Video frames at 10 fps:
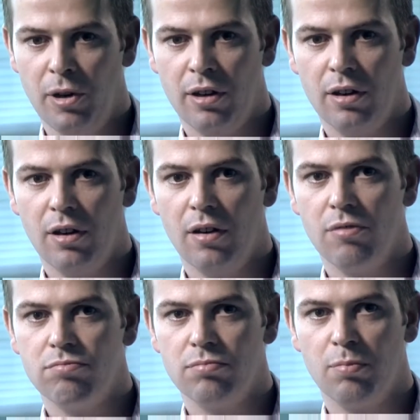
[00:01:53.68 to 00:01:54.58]
But
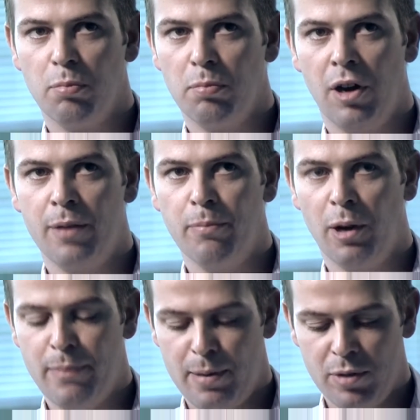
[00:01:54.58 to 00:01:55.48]

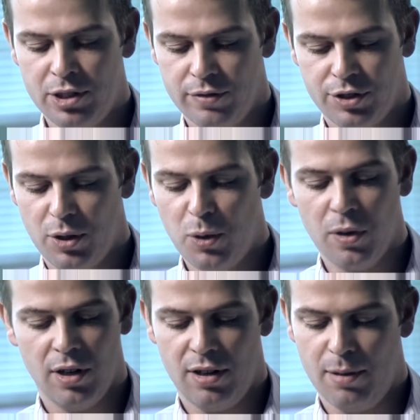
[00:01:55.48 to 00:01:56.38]
my memories of
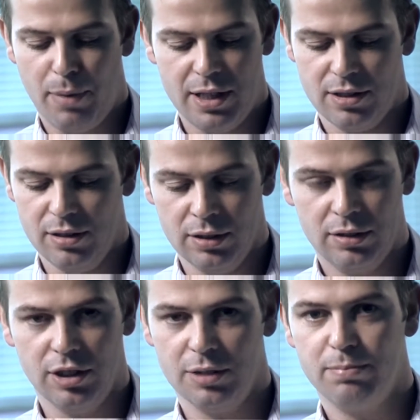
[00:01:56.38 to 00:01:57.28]
school are basically
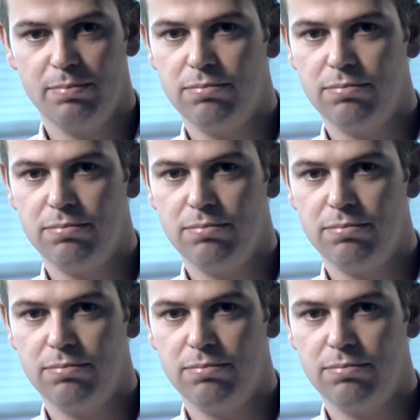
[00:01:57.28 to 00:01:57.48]
just